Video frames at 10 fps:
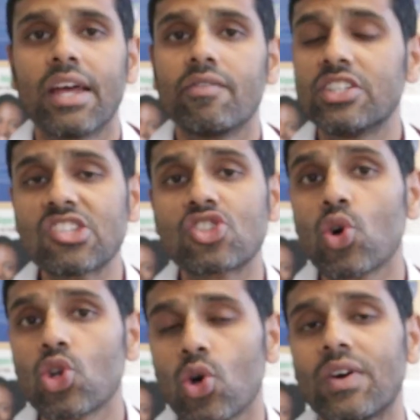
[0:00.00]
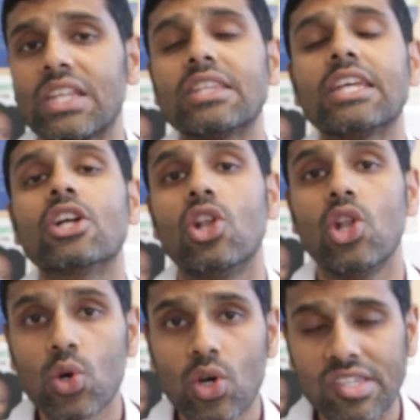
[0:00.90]
We just don't know whether the
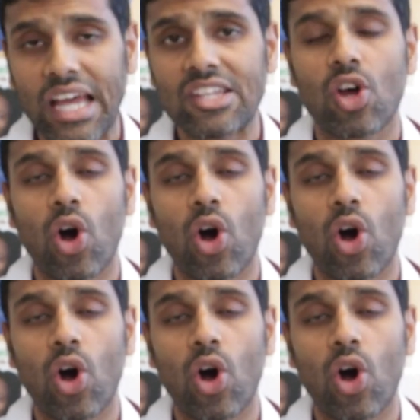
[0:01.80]
leukocytes